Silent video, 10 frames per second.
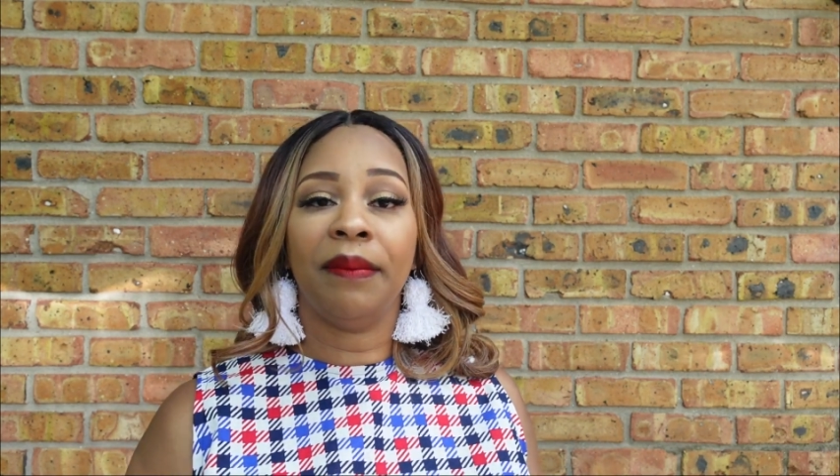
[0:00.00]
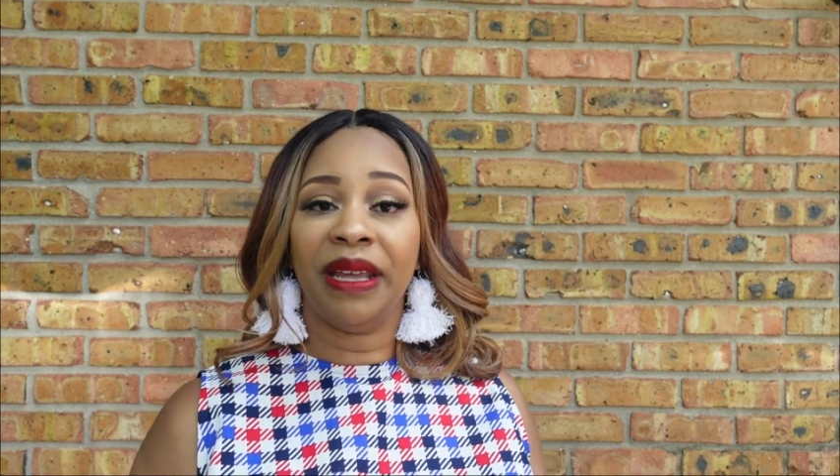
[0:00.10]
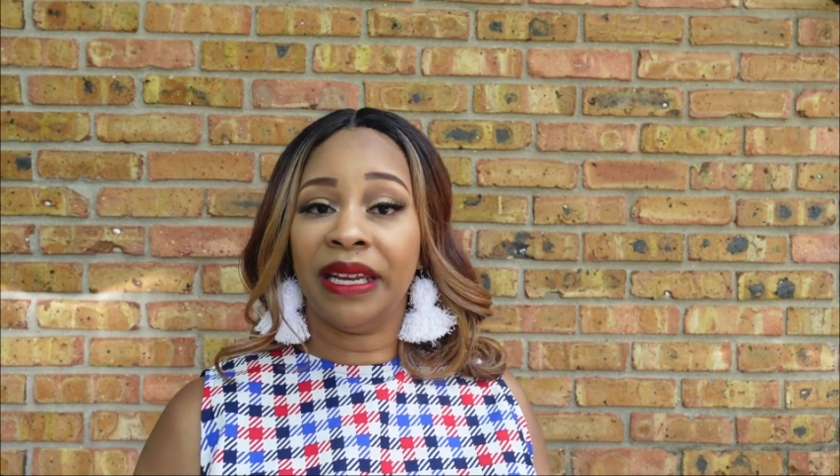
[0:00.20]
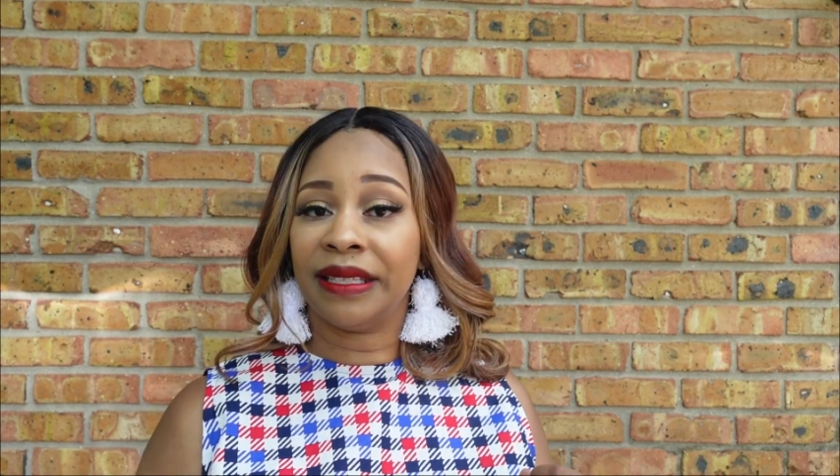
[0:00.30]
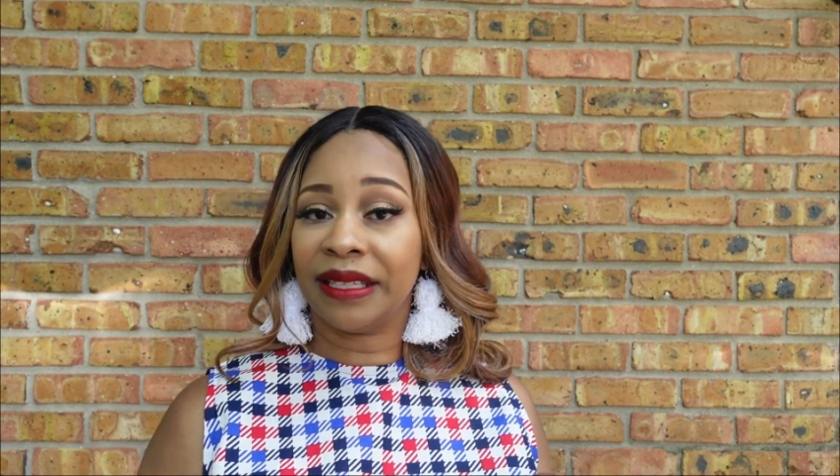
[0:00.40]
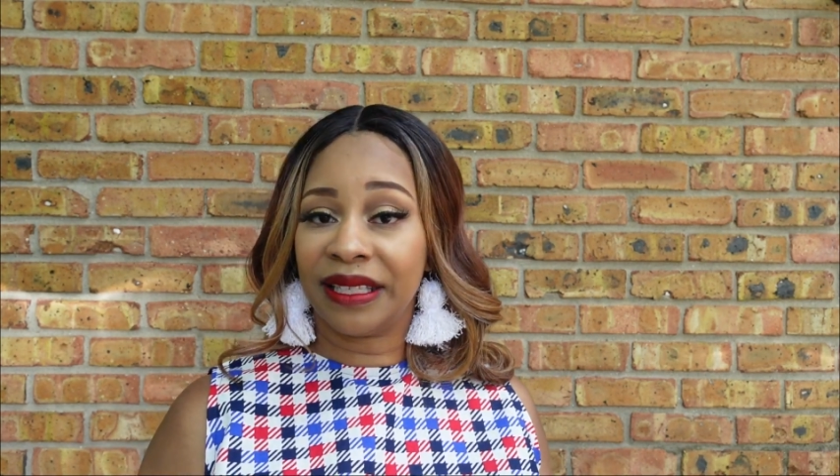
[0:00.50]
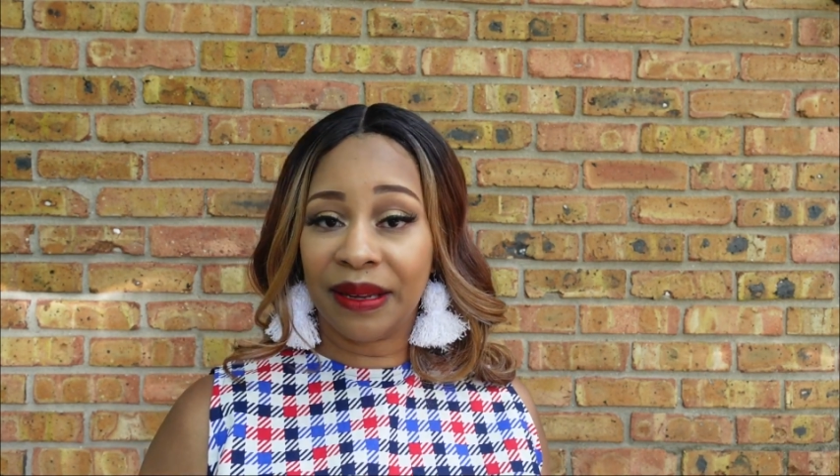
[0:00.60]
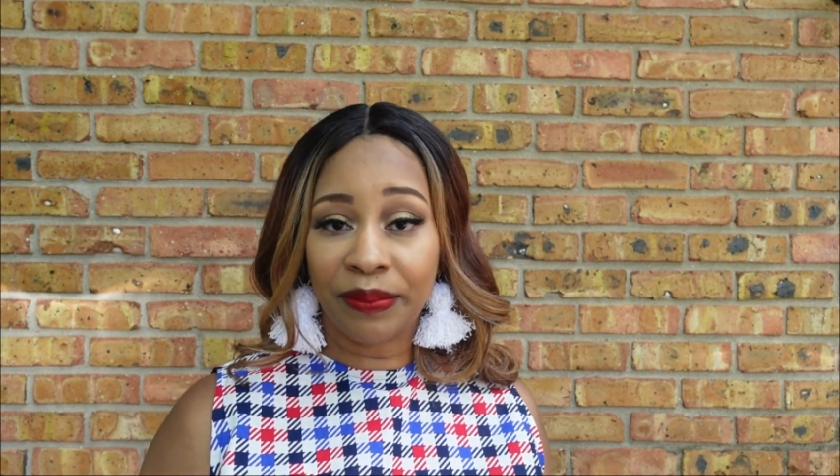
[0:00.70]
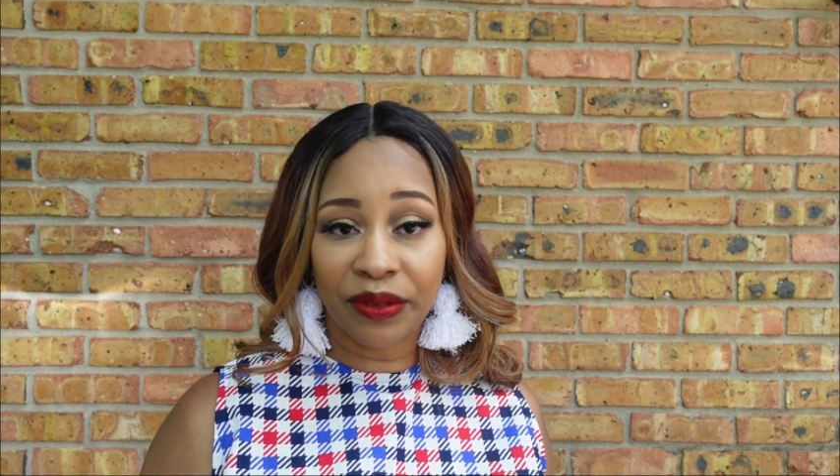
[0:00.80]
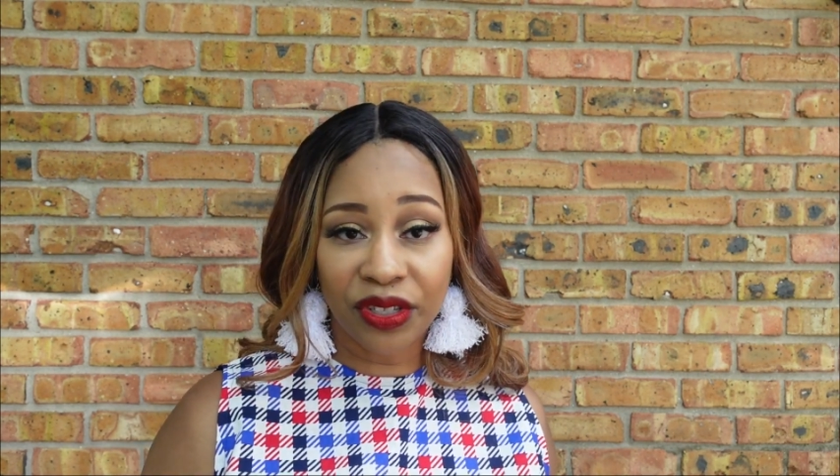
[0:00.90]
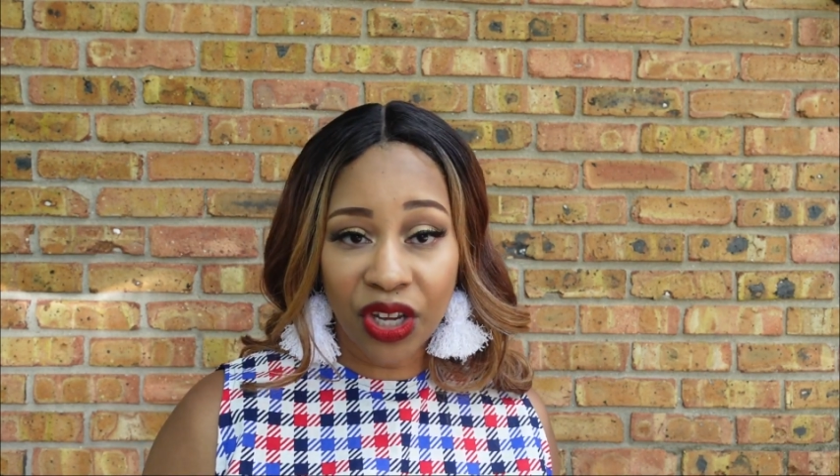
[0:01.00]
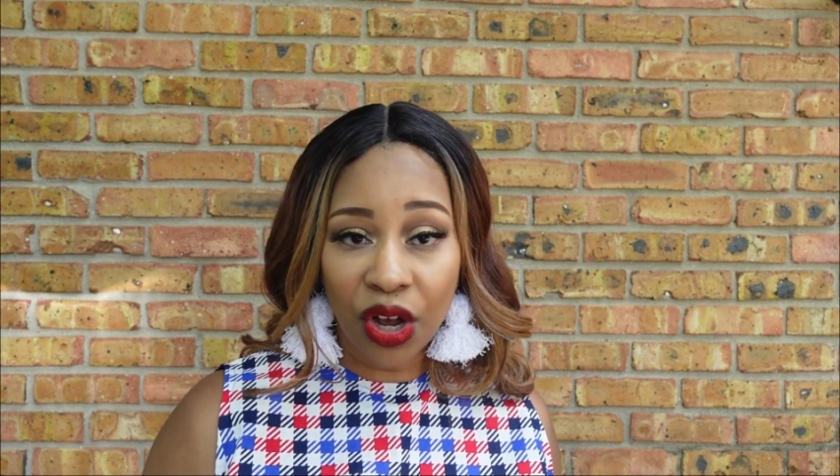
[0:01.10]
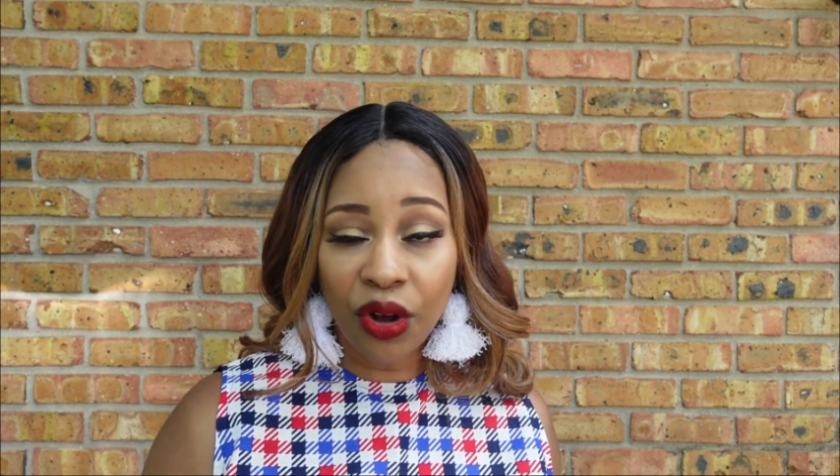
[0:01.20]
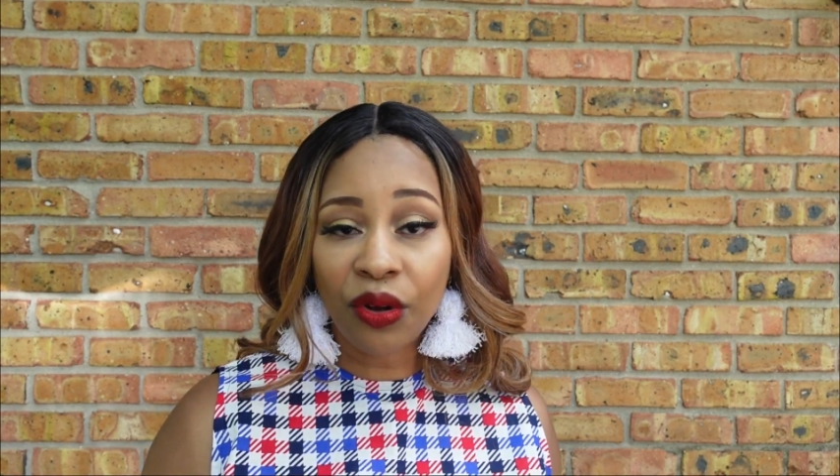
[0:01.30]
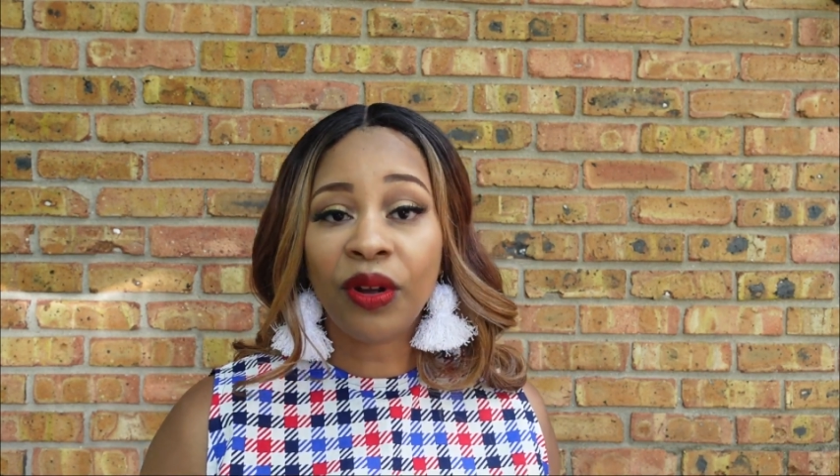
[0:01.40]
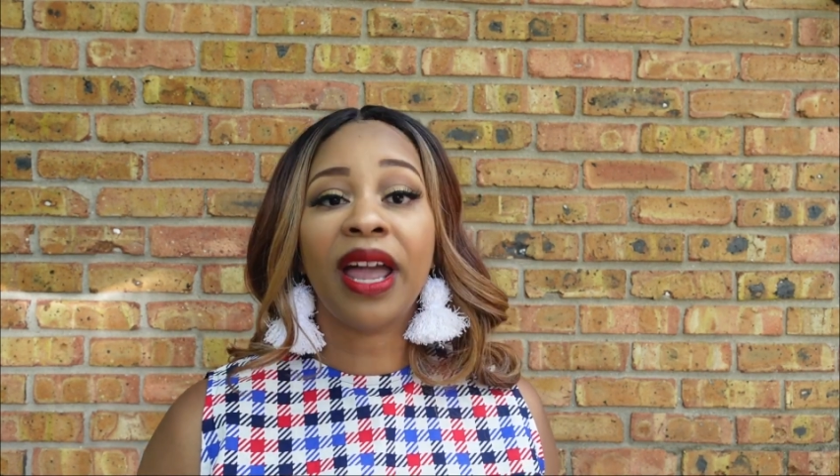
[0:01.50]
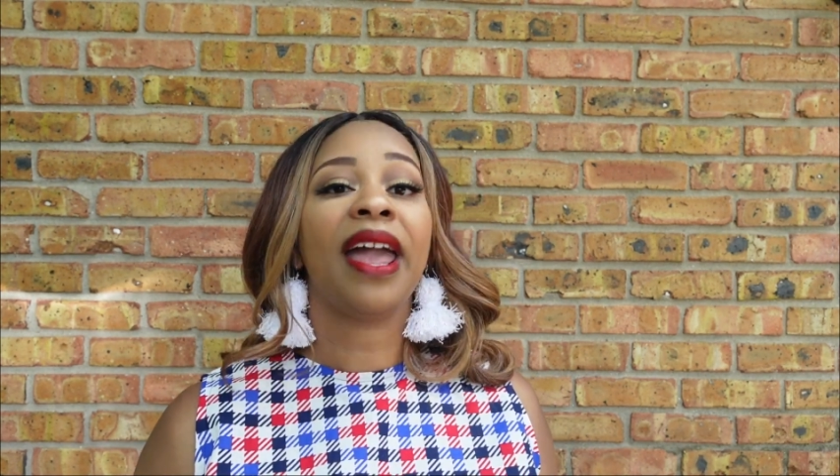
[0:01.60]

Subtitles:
It is a simple sew,